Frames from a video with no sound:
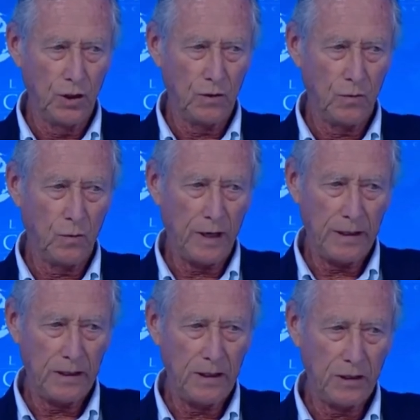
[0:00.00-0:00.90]
what I
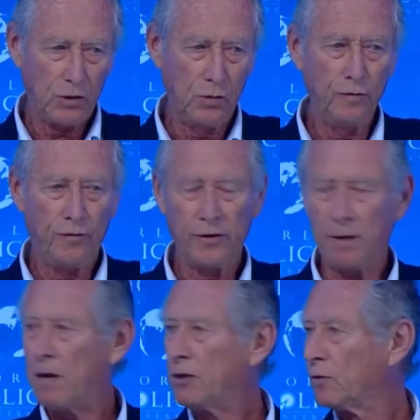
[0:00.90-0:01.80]
see as two
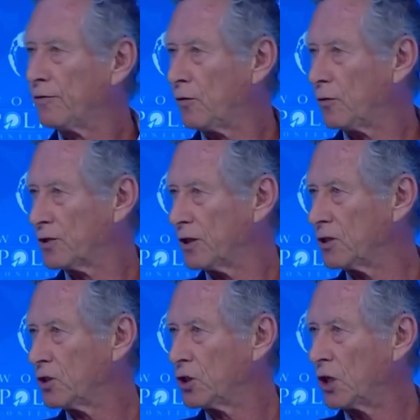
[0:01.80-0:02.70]
fundamental
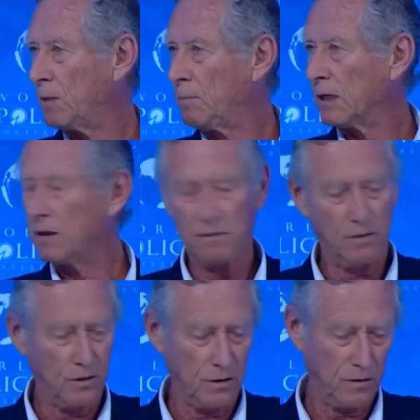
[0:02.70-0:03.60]
forces shaping
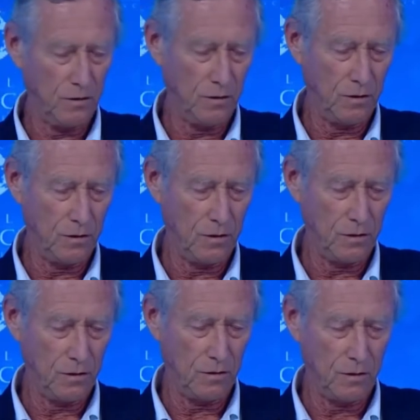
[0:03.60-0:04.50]
the
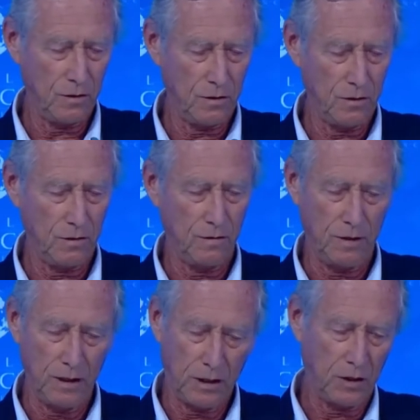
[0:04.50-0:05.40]

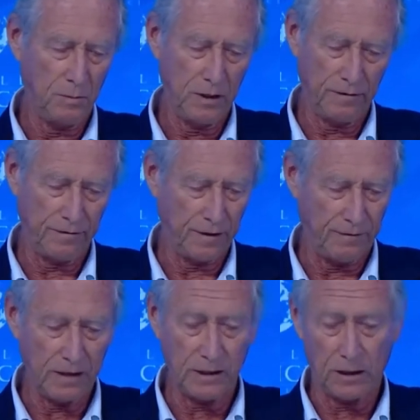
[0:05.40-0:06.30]
economy of
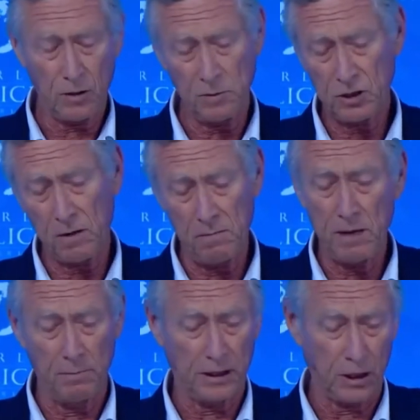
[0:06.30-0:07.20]
advanced economies, and by
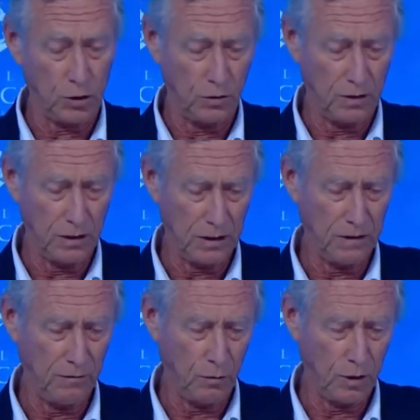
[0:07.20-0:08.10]
implication,
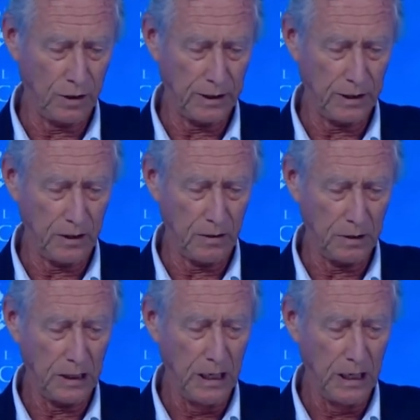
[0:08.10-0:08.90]
the world economy.